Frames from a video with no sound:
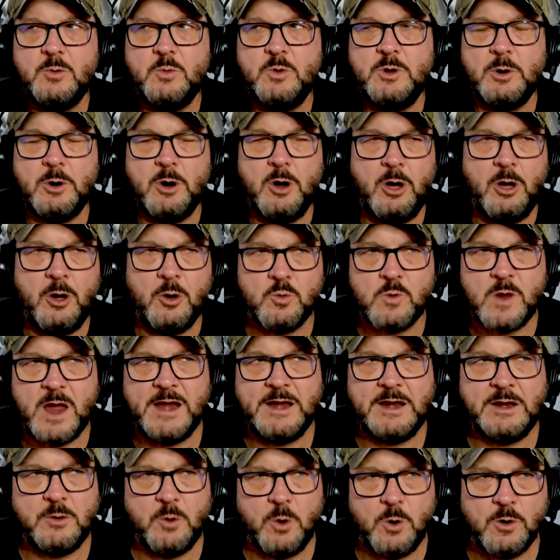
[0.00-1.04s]
we were all
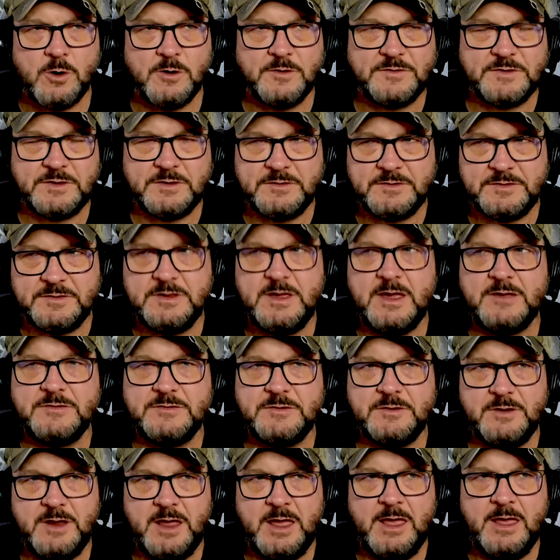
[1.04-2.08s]
riding horses
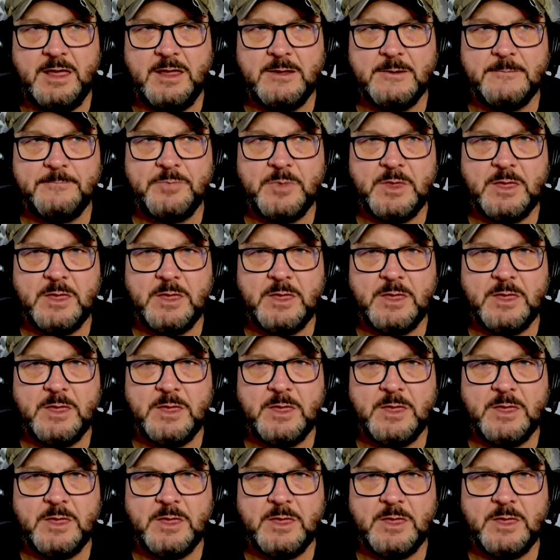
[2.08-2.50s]
yesterday,